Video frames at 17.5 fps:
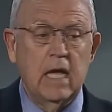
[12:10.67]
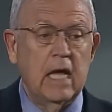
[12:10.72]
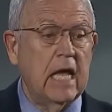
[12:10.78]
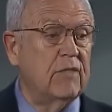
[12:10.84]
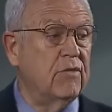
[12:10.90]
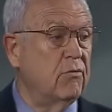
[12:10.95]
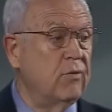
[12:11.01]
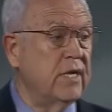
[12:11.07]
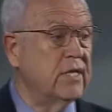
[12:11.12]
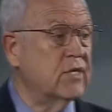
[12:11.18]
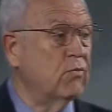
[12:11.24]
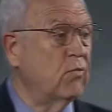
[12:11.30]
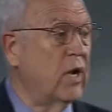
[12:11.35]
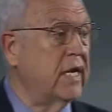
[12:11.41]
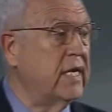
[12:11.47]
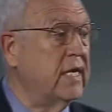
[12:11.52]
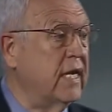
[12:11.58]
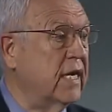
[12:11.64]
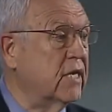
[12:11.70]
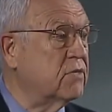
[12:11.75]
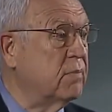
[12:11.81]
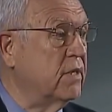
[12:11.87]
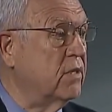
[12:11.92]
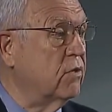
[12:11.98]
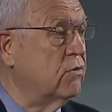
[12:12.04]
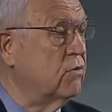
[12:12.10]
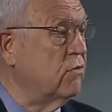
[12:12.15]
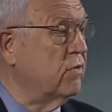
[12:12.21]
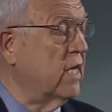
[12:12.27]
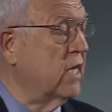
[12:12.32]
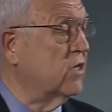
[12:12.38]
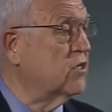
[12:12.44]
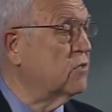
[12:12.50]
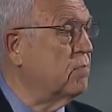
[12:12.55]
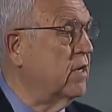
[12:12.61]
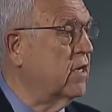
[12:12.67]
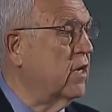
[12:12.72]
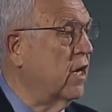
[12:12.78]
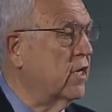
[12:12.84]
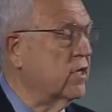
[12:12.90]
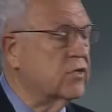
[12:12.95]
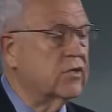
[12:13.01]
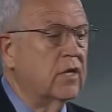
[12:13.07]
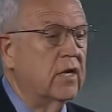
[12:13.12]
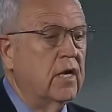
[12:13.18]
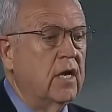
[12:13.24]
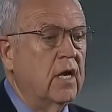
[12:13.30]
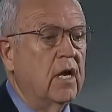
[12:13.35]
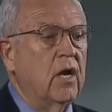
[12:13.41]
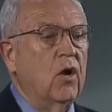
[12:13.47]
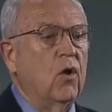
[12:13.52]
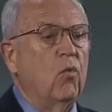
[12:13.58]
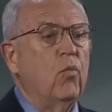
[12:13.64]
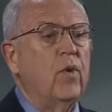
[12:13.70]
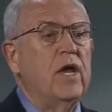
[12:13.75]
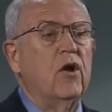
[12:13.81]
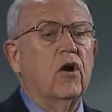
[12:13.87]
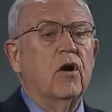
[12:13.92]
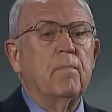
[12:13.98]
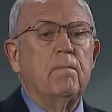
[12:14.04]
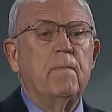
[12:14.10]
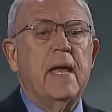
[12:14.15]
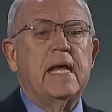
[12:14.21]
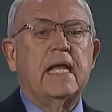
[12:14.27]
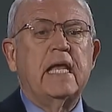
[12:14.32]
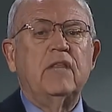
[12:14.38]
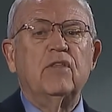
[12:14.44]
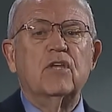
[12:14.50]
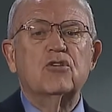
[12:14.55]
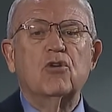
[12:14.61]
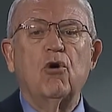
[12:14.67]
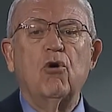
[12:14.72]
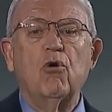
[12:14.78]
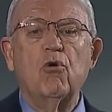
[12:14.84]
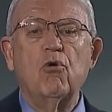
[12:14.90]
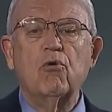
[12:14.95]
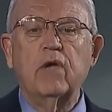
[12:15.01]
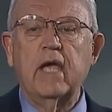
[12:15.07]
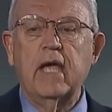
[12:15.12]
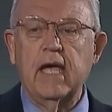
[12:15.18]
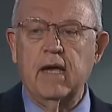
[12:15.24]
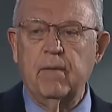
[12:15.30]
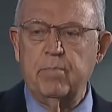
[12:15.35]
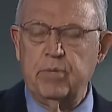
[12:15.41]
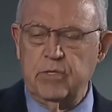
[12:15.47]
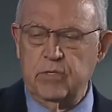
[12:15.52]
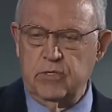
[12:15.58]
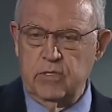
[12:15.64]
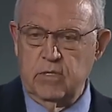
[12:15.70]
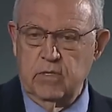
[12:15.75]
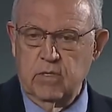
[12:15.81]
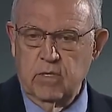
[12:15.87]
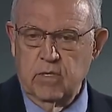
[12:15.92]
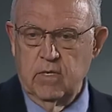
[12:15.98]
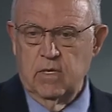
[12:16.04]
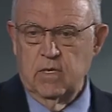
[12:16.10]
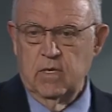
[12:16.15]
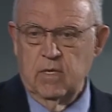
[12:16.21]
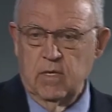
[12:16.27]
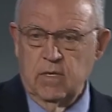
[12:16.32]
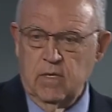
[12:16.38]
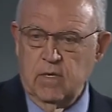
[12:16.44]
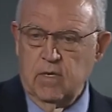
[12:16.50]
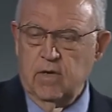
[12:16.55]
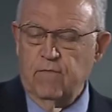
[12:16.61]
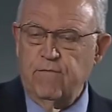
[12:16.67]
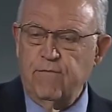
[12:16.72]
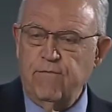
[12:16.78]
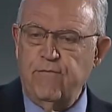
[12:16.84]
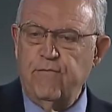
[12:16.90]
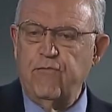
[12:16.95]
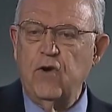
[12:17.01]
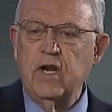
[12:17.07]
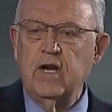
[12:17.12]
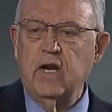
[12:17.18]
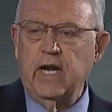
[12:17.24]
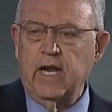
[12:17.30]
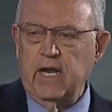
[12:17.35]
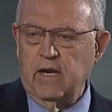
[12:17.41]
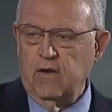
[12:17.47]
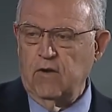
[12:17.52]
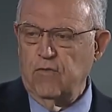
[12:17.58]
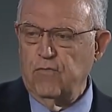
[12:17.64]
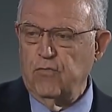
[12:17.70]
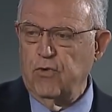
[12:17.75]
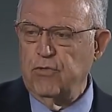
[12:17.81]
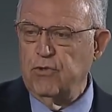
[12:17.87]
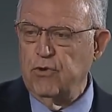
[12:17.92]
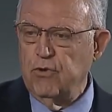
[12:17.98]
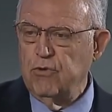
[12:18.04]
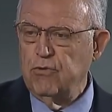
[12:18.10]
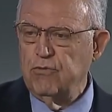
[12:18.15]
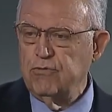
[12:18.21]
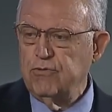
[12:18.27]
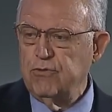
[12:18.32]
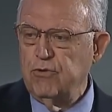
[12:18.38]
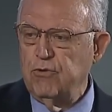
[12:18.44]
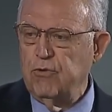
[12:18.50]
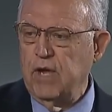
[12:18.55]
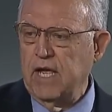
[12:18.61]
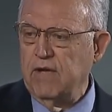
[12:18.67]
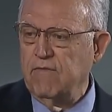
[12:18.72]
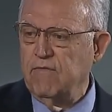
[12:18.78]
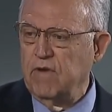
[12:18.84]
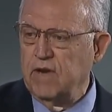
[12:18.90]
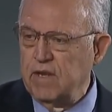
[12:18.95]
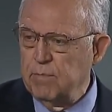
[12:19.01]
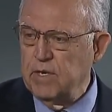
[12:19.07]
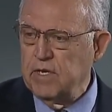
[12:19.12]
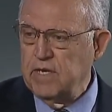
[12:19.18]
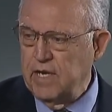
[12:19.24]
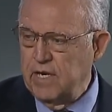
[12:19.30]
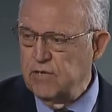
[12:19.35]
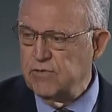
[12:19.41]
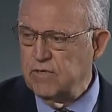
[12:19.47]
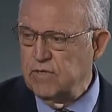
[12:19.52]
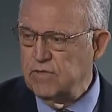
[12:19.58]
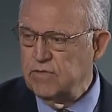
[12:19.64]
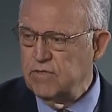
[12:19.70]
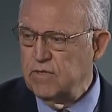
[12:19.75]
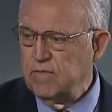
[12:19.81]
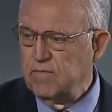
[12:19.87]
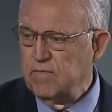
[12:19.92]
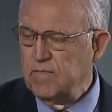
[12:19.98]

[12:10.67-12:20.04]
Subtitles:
And the reason why he asked me to do that is because we are making this whole campus friendly for those who have limitations.